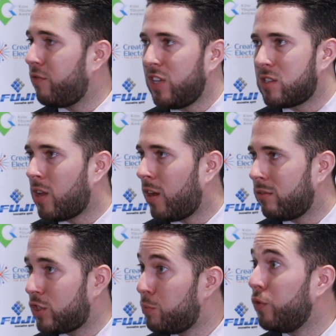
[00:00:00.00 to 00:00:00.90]
and have
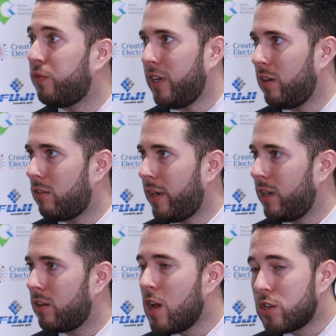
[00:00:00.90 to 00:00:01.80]
this done smoothly,
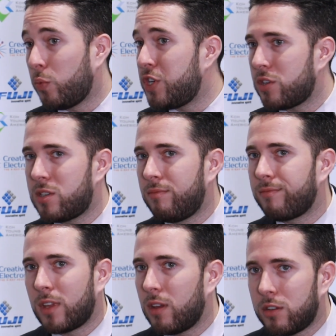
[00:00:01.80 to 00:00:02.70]
right? So we
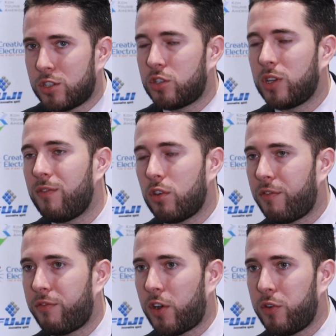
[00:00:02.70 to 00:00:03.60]
just to
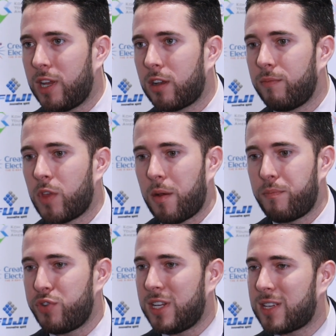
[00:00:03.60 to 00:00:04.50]
give you a very
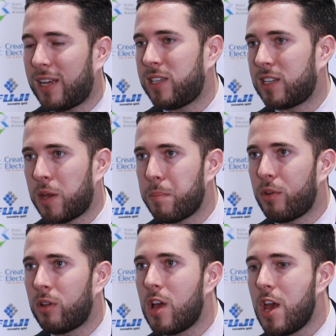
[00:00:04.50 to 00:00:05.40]
precise
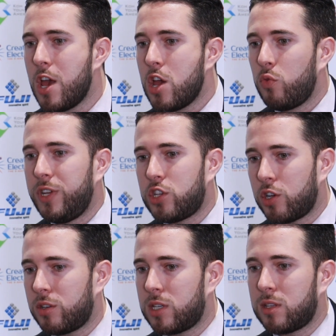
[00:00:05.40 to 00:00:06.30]
example,
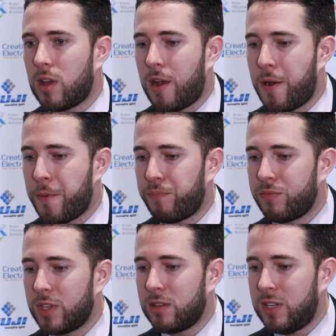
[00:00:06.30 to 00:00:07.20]
we just
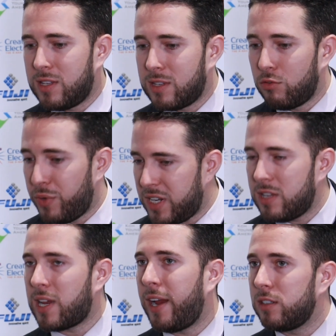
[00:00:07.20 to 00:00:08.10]

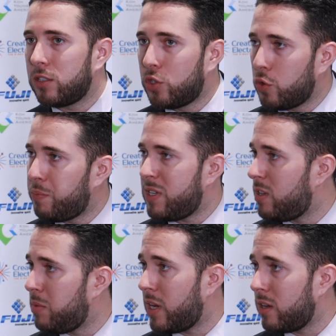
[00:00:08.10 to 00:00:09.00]
redesigned
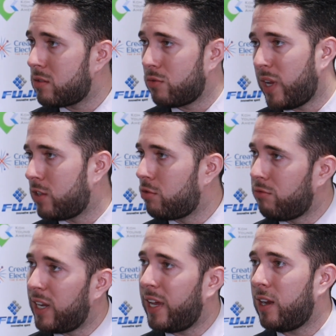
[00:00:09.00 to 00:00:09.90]
2 PCBAs.
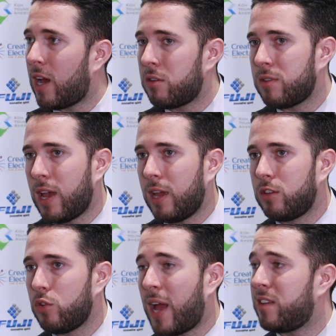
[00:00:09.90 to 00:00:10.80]
We had to relay it out
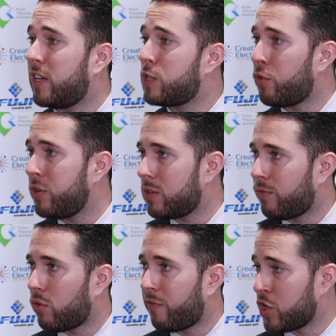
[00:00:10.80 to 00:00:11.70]
and to add test
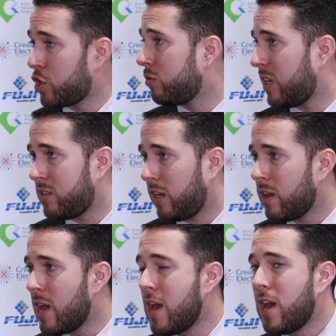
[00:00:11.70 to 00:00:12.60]
points for functional
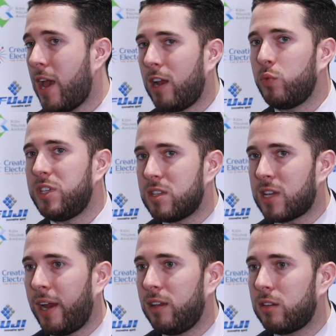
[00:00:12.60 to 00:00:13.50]
testing, and
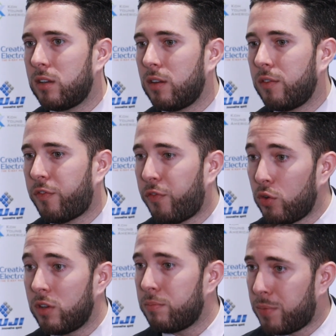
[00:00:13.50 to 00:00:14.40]
we designed
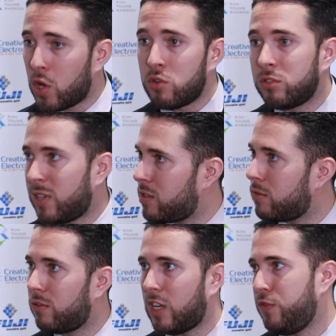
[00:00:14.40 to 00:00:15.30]

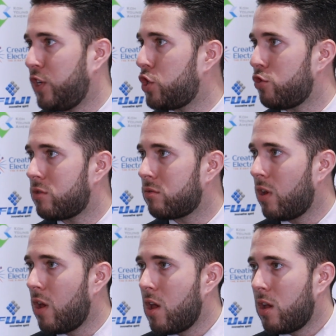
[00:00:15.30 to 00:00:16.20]
full-blown test
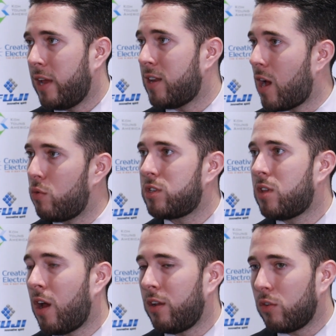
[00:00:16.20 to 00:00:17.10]
fixtures. And
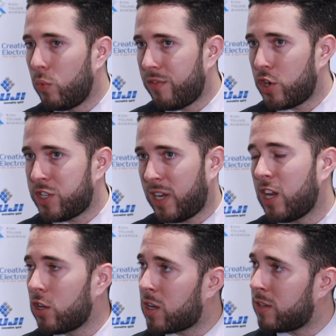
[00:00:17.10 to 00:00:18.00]
that was done with
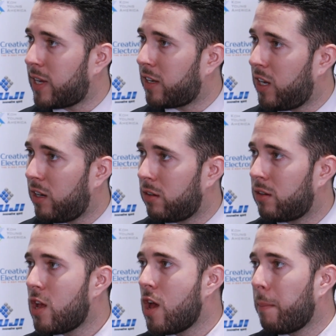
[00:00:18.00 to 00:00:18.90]
our technical contact
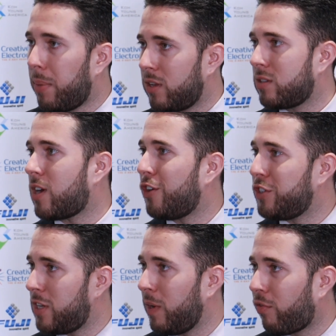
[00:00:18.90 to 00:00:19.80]
here,
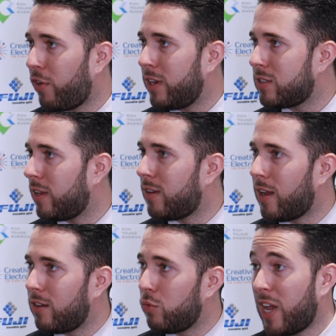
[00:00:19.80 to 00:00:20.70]
plus our team in
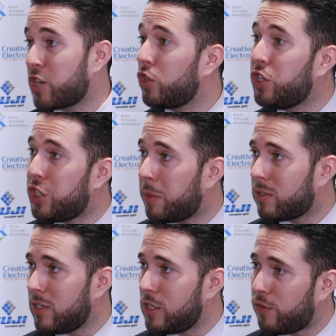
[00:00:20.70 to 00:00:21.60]
France, and then we actually
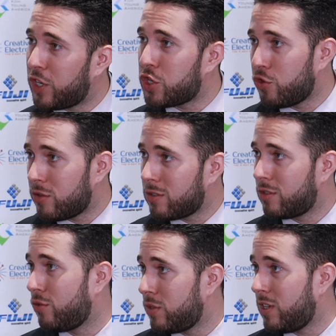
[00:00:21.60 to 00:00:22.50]
shipped these
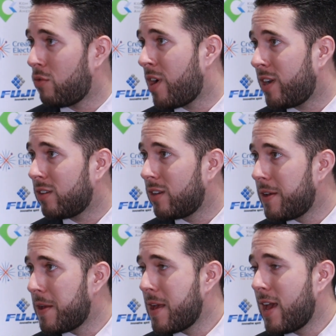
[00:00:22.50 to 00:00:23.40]
fixtures to
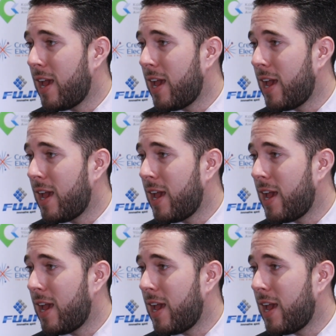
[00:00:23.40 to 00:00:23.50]
Tijuana,